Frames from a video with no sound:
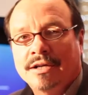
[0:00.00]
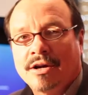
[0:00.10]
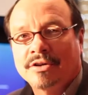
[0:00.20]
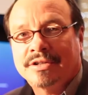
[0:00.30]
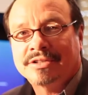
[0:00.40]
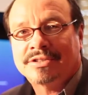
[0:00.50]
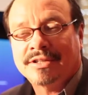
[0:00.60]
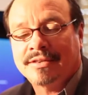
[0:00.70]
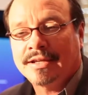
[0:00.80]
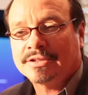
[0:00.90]

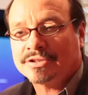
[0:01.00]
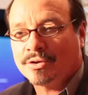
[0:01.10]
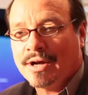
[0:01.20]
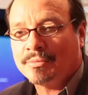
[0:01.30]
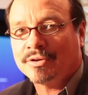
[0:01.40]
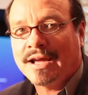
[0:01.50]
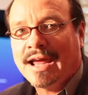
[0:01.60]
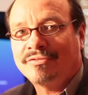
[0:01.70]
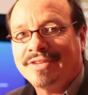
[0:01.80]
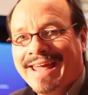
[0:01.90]
artistic things, so I'm going
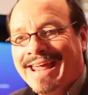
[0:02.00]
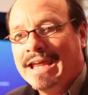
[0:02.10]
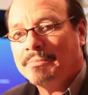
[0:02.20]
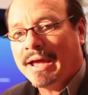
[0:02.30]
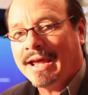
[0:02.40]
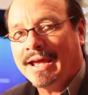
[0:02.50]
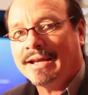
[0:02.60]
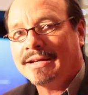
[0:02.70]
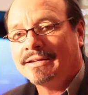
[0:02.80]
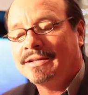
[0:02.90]
to have to aim
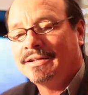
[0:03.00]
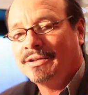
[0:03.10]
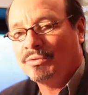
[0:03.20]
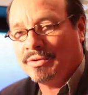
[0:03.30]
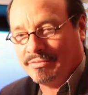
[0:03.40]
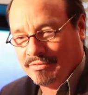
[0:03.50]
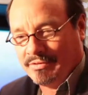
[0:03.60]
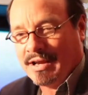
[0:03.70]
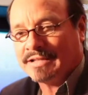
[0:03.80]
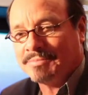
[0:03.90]
at,
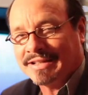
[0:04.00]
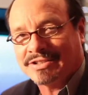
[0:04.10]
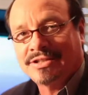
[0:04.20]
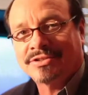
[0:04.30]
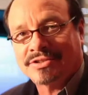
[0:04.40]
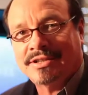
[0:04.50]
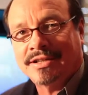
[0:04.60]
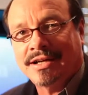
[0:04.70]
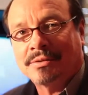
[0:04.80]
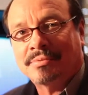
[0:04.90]
as my skills
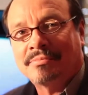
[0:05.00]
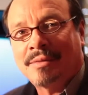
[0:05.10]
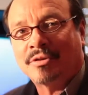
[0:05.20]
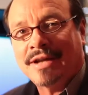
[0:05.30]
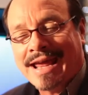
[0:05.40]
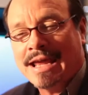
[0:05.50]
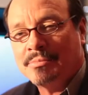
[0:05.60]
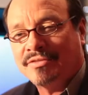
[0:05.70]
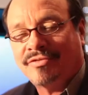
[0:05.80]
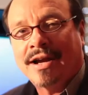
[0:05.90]
get up, I'm going to
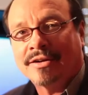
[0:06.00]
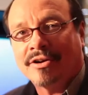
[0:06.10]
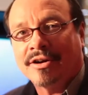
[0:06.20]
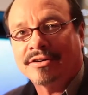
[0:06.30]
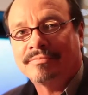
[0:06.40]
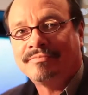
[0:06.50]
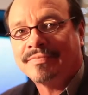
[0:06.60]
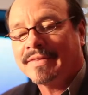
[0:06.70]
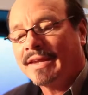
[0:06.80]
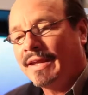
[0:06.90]
aim at fine art.
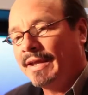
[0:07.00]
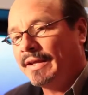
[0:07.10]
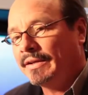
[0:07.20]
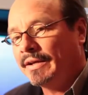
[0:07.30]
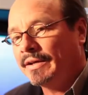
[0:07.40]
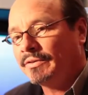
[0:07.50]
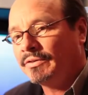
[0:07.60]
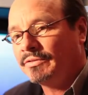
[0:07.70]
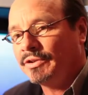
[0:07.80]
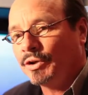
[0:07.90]
And
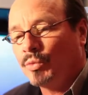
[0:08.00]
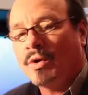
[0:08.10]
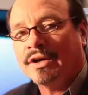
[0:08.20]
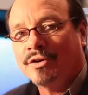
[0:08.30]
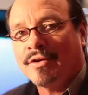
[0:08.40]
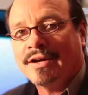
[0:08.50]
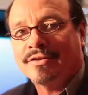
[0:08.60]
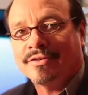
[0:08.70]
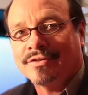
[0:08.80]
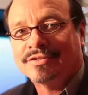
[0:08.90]
what
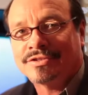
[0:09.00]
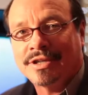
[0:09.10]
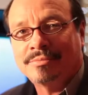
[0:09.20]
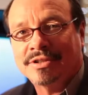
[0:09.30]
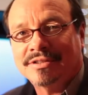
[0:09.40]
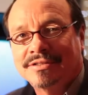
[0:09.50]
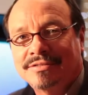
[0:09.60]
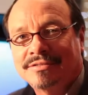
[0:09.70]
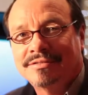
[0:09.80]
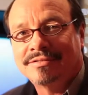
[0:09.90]
greater subject
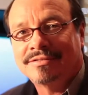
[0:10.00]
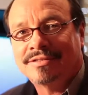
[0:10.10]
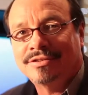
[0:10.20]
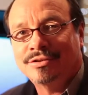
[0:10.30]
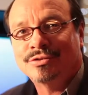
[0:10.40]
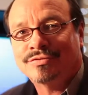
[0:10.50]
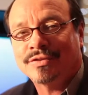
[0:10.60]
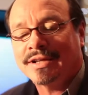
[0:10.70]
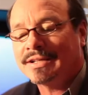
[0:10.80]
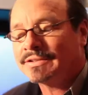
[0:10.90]
to
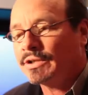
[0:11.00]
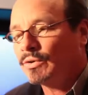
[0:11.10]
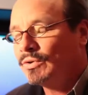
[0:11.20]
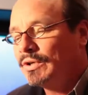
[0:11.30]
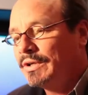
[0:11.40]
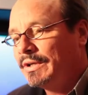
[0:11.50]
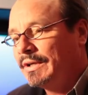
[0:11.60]
use for that? So